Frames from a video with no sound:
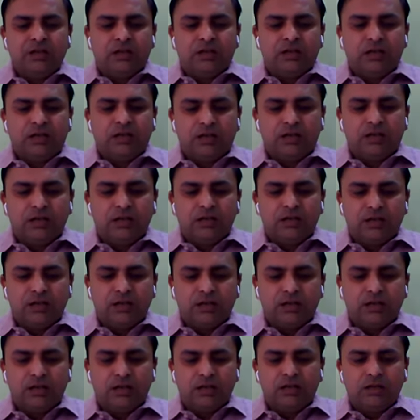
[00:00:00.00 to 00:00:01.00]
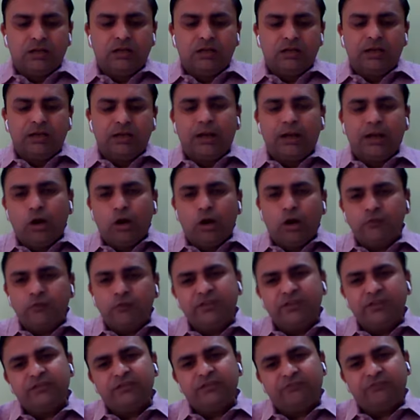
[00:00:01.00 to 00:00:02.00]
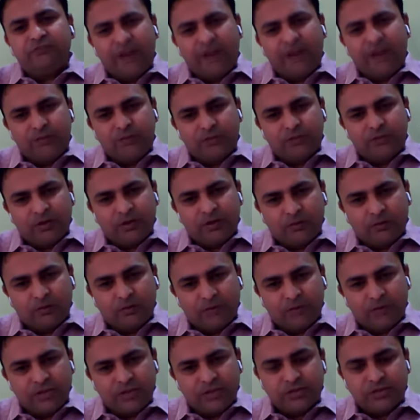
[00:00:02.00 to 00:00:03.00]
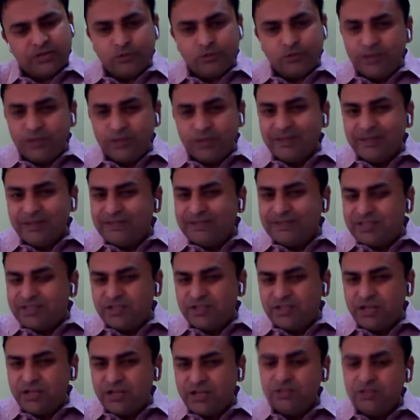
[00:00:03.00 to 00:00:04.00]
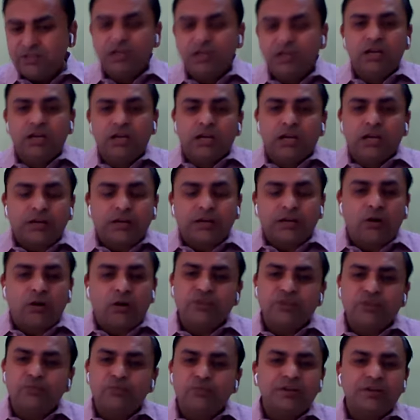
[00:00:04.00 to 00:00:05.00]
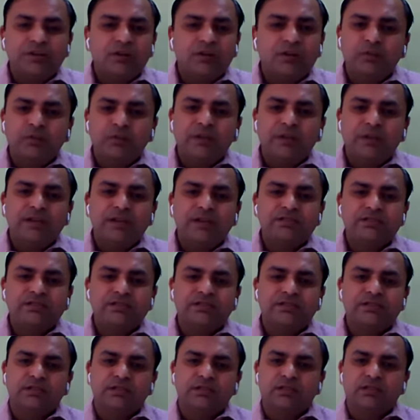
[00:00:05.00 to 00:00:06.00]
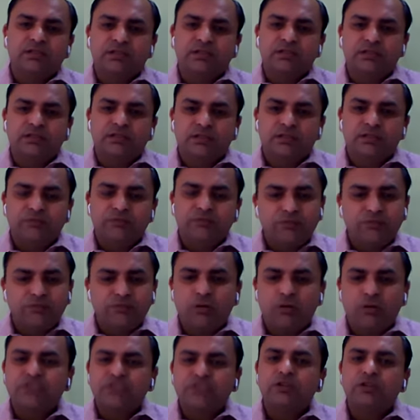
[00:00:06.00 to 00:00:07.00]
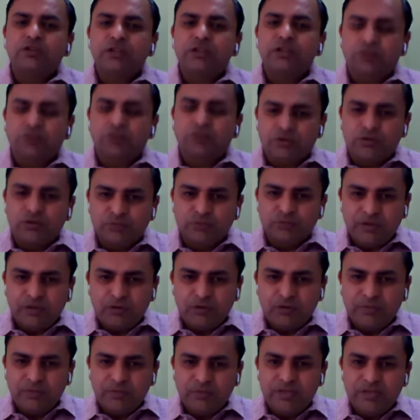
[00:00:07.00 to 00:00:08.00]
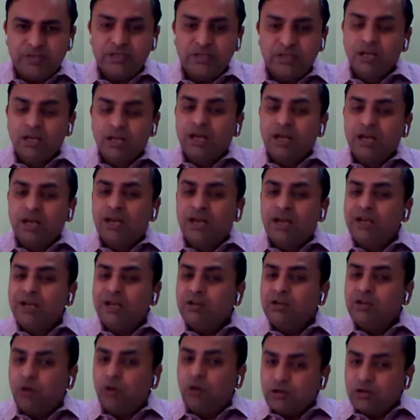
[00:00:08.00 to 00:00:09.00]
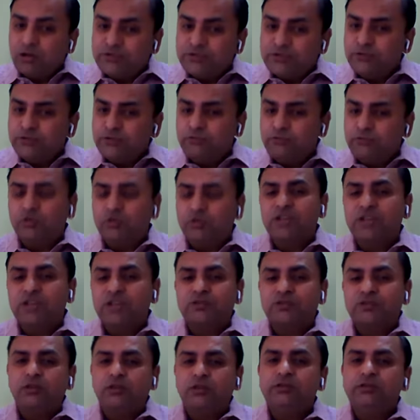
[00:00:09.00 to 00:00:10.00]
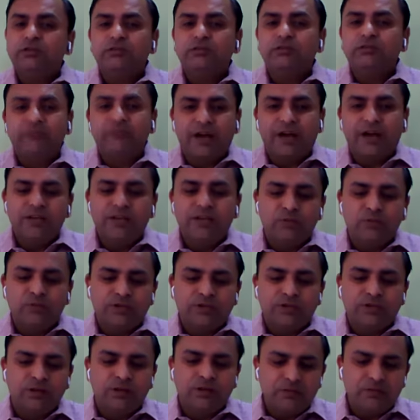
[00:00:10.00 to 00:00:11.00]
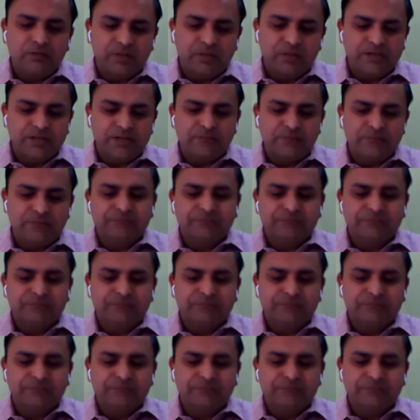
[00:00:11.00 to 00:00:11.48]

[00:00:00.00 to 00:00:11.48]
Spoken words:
uh, along with the fine motor development. So here in this stage, gross motor developments, we focus on the gross motor development and also focus on fine motor development.